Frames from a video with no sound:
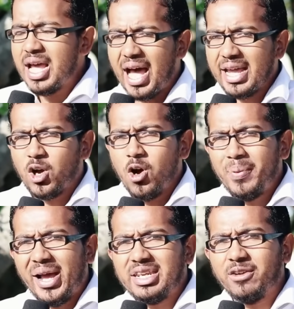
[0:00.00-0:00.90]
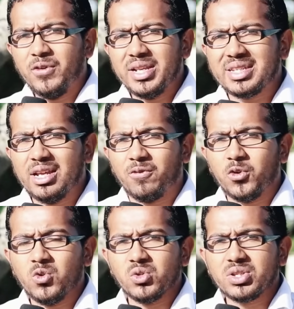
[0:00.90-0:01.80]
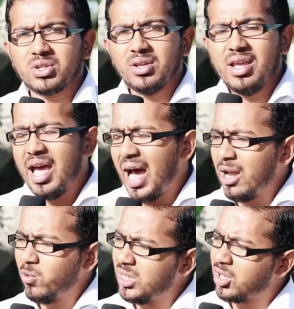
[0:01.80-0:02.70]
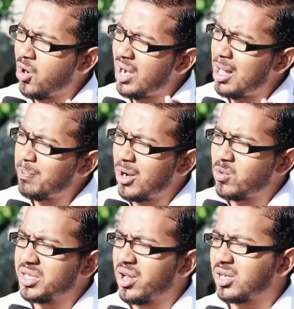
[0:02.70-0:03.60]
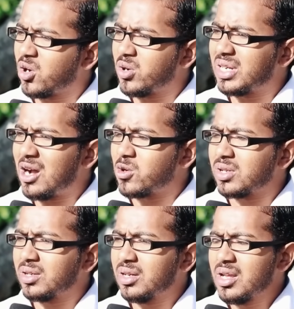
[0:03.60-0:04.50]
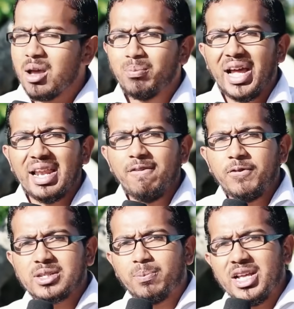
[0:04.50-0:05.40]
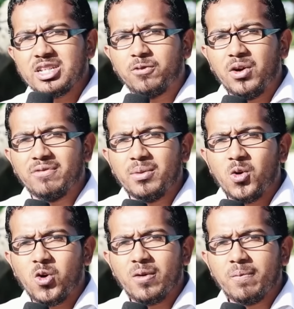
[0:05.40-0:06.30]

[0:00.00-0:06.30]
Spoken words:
I go by a different set of rules. I will go up, I will not go down. My life is blessed forevermore.